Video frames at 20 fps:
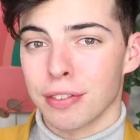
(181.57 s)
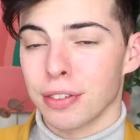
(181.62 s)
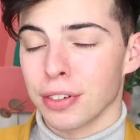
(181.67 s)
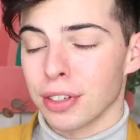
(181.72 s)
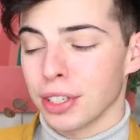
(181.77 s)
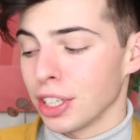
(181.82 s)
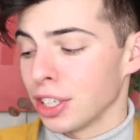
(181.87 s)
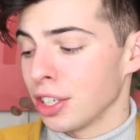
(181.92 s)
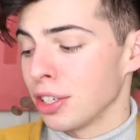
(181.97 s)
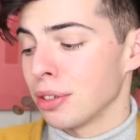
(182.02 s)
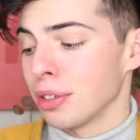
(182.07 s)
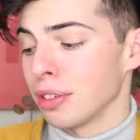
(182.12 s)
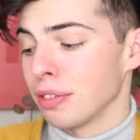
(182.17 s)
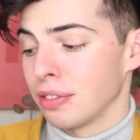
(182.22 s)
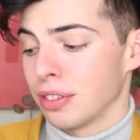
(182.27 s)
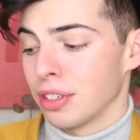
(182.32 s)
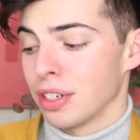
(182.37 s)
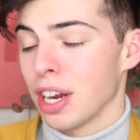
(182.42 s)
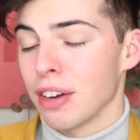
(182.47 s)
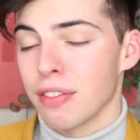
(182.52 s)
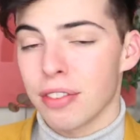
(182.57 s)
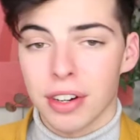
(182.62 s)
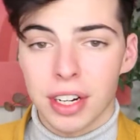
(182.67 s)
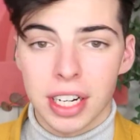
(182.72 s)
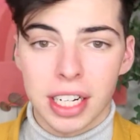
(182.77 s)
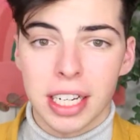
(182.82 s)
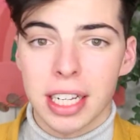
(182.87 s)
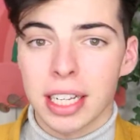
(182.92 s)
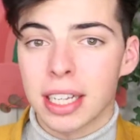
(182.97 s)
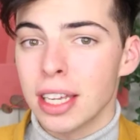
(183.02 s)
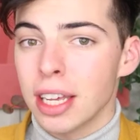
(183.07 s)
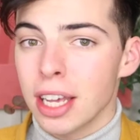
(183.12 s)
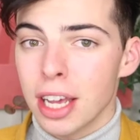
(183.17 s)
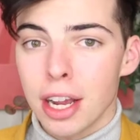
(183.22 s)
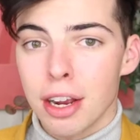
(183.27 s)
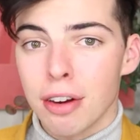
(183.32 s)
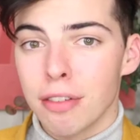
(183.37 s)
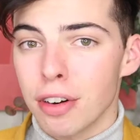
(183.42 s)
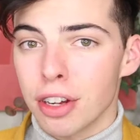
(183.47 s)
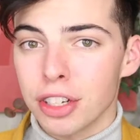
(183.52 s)
for, you know, if you're ever in a
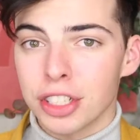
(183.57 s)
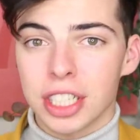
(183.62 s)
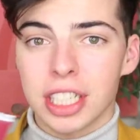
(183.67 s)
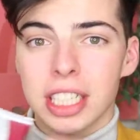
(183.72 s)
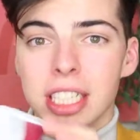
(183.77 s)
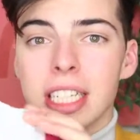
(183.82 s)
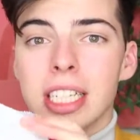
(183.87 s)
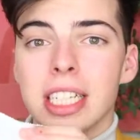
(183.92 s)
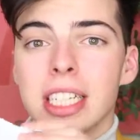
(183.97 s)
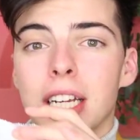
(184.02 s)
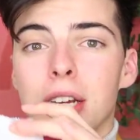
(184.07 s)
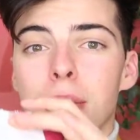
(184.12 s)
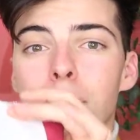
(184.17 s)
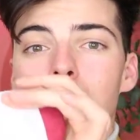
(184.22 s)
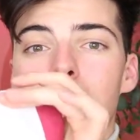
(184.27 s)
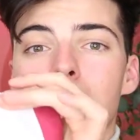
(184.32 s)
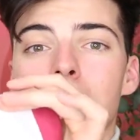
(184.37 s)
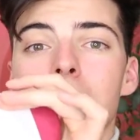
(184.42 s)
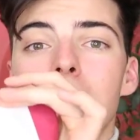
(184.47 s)
rush and you need a quick,